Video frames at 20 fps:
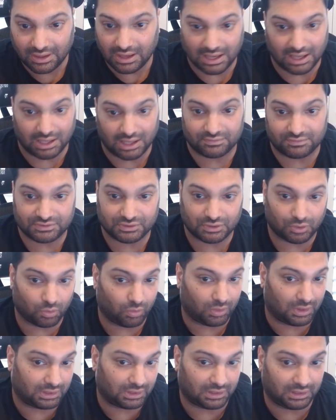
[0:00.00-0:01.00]
And if so,
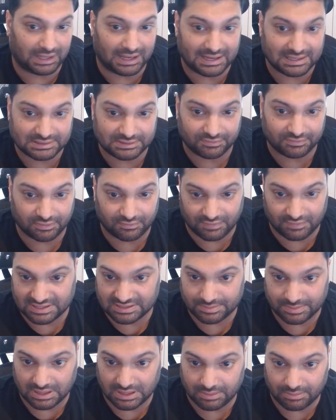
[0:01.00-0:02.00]
what class of
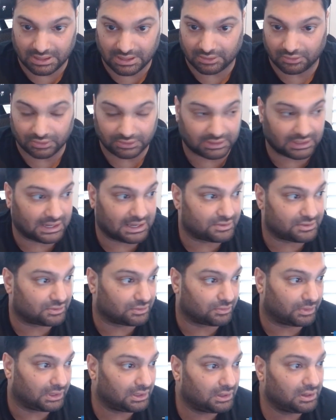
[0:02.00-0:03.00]
investment am I looking at
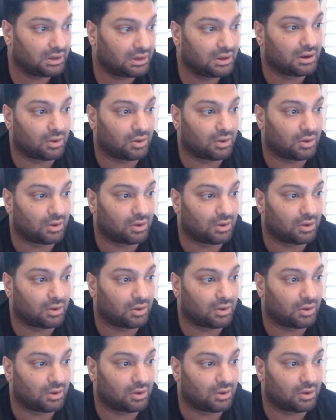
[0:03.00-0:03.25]
doing?